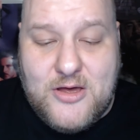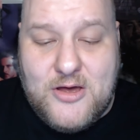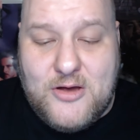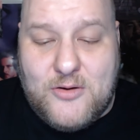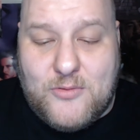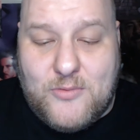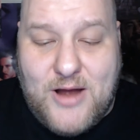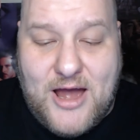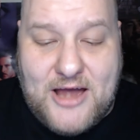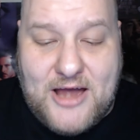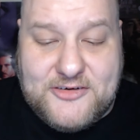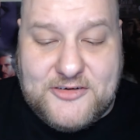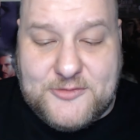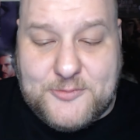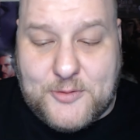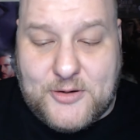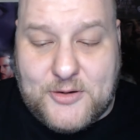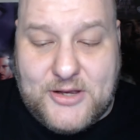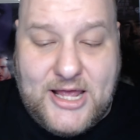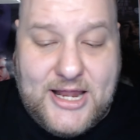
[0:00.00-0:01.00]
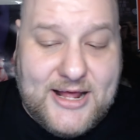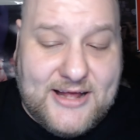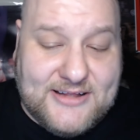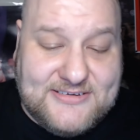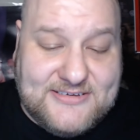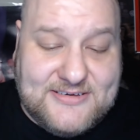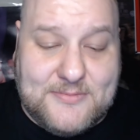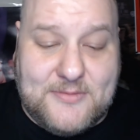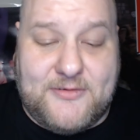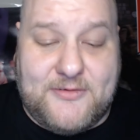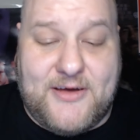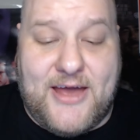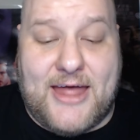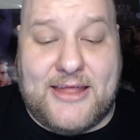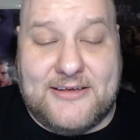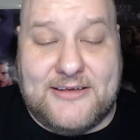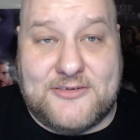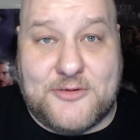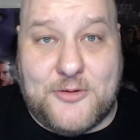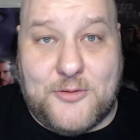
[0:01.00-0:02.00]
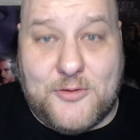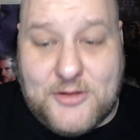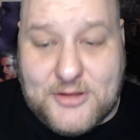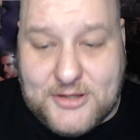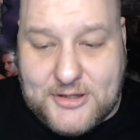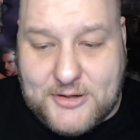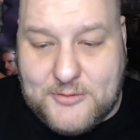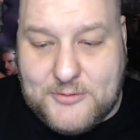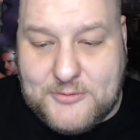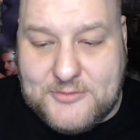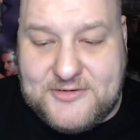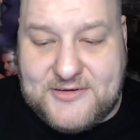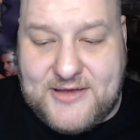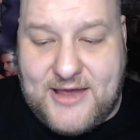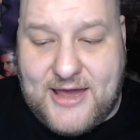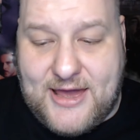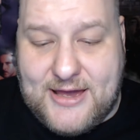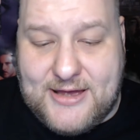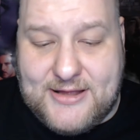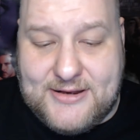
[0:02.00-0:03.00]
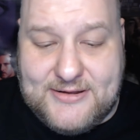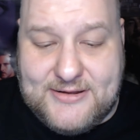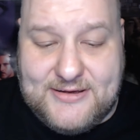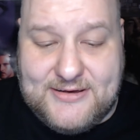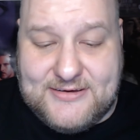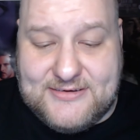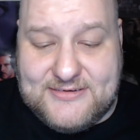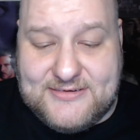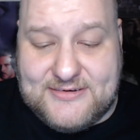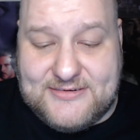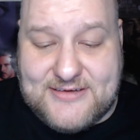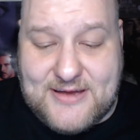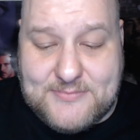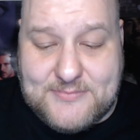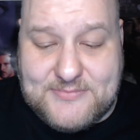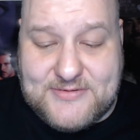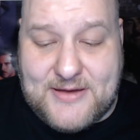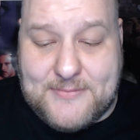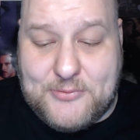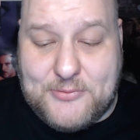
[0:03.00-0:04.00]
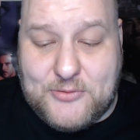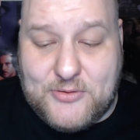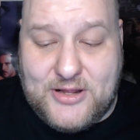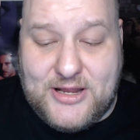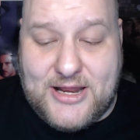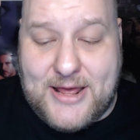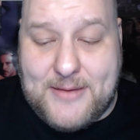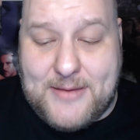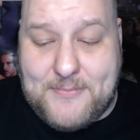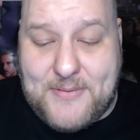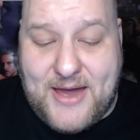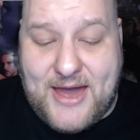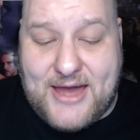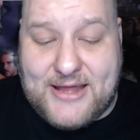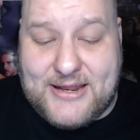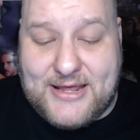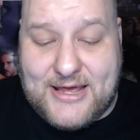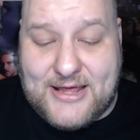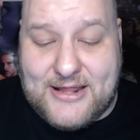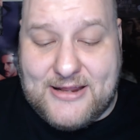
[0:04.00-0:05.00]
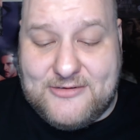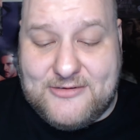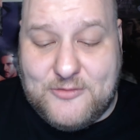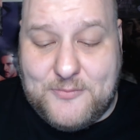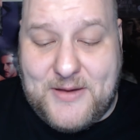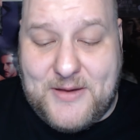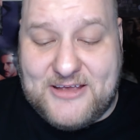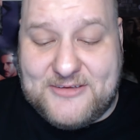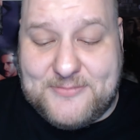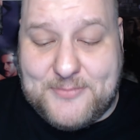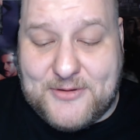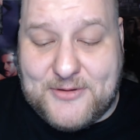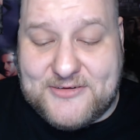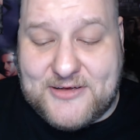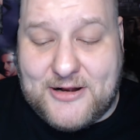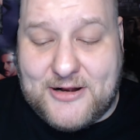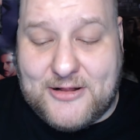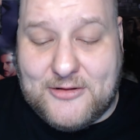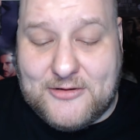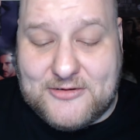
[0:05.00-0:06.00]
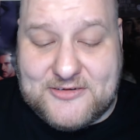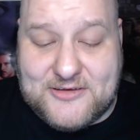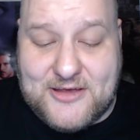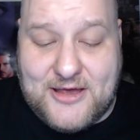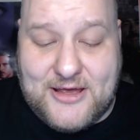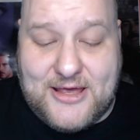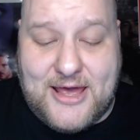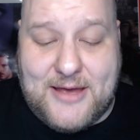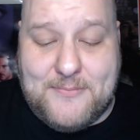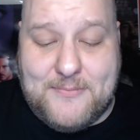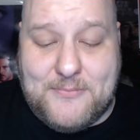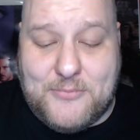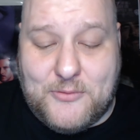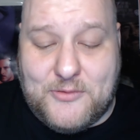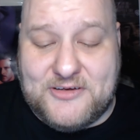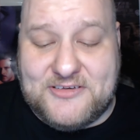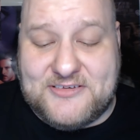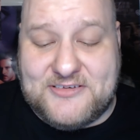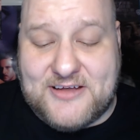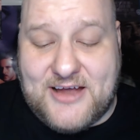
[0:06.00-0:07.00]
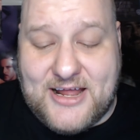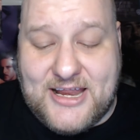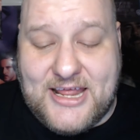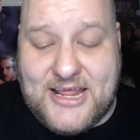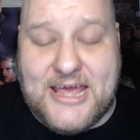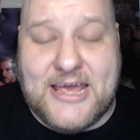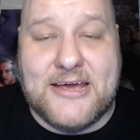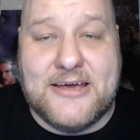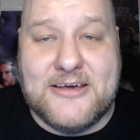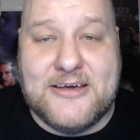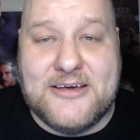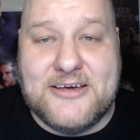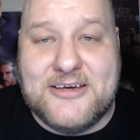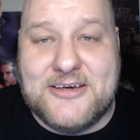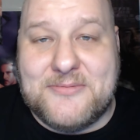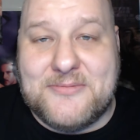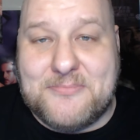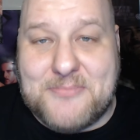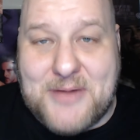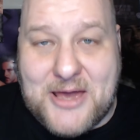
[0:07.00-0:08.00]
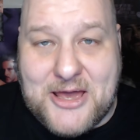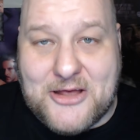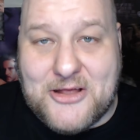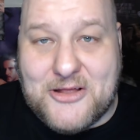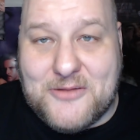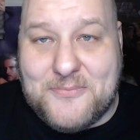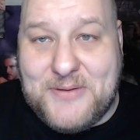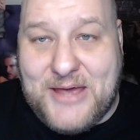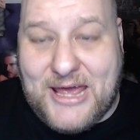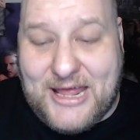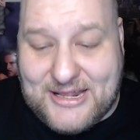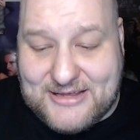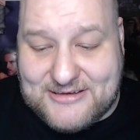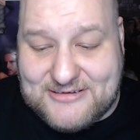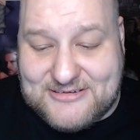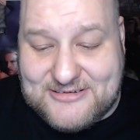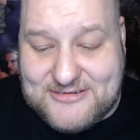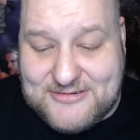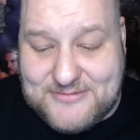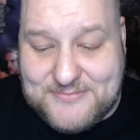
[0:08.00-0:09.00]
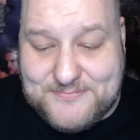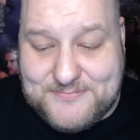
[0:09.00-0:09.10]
Raj is working on some of Hallie's old clothes, and his attempt at putting a bat and two baseballs on it looks like a boy's tiny male penis.